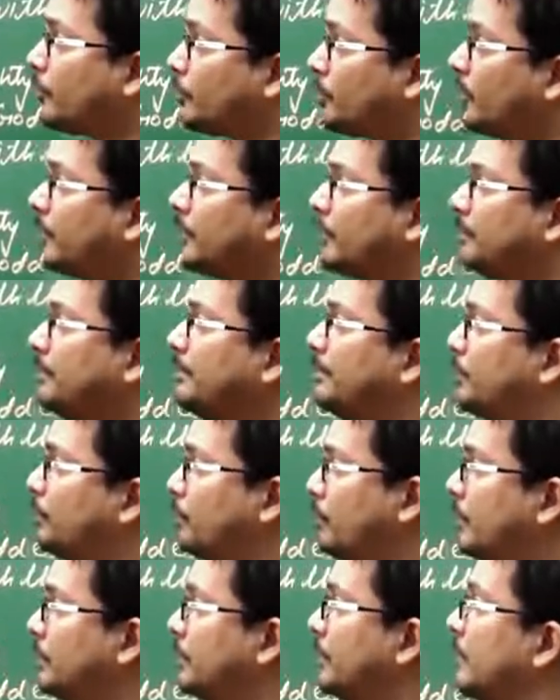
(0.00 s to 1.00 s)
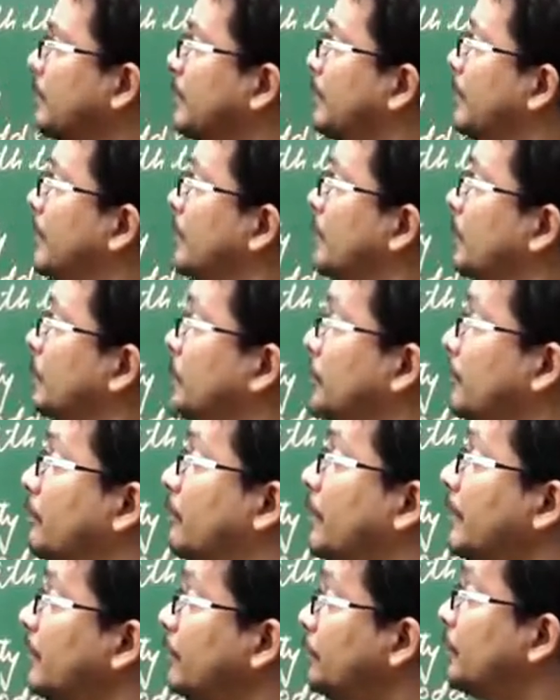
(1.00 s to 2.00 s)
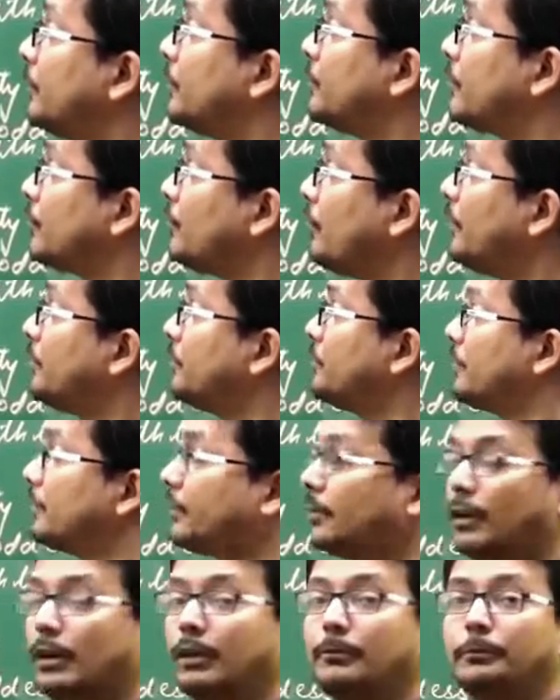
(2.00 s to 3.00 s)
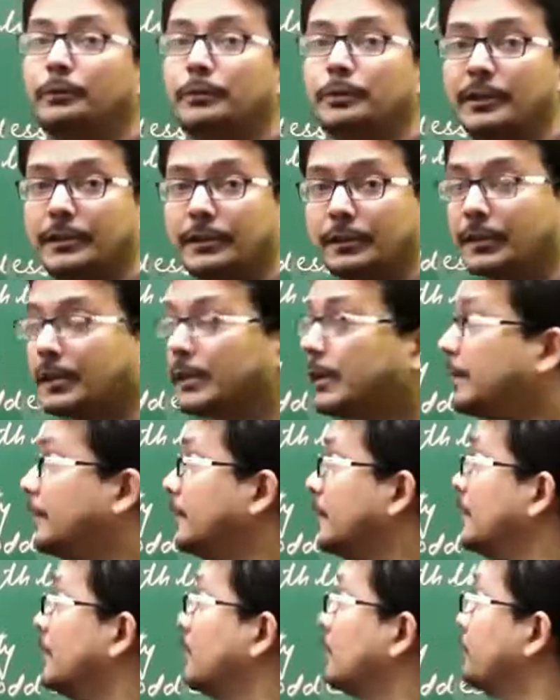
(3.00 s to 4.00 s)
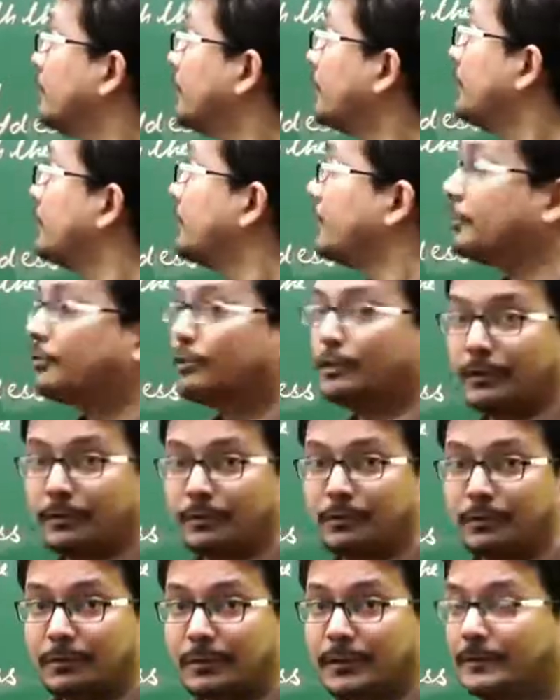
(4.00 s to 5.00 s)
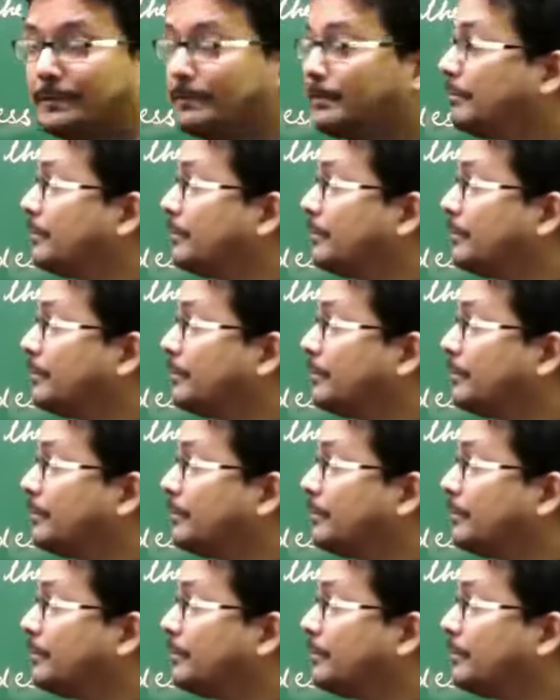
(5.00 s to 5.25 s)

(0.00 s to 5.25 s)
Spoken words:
us begin with the very first question of Unit 3, Fiction and Short Story.